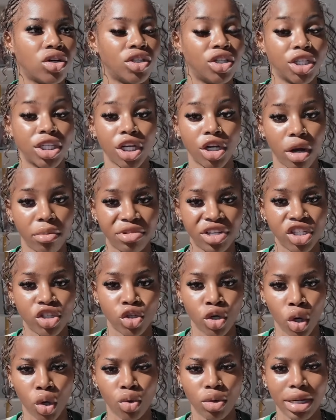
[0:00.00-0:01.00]
the other companies
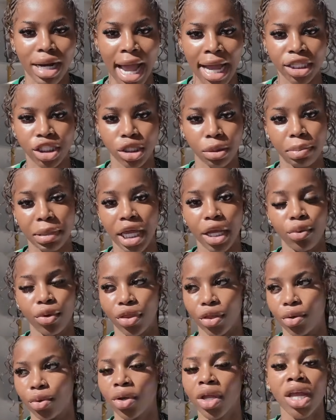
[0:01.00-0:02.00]
know not to play
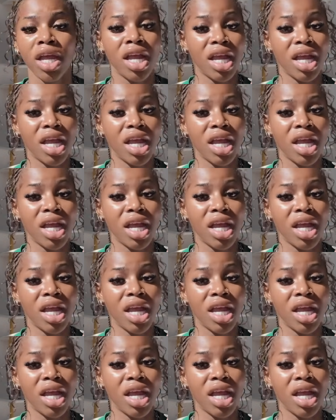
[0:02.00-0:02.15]
with you.